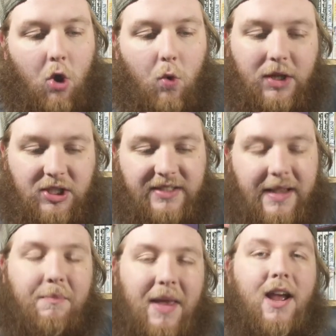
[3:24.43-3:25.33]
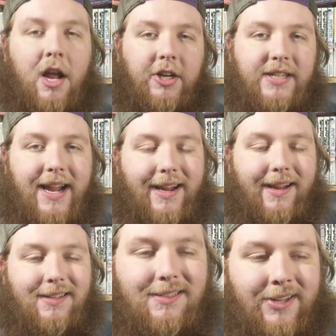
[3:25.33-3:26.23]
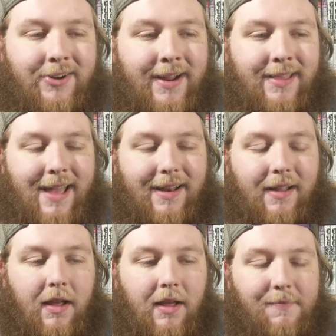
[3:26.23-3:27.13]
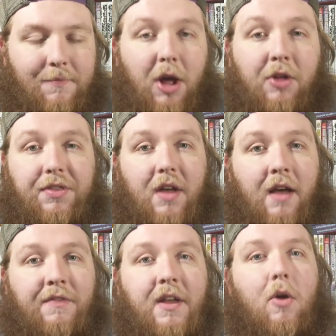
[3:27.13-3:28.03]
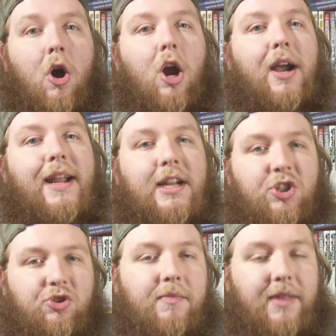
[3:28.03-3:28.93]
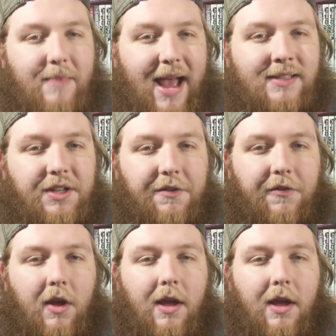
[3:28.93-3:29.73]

which is a big undertaking considering that both of them are extremely massive.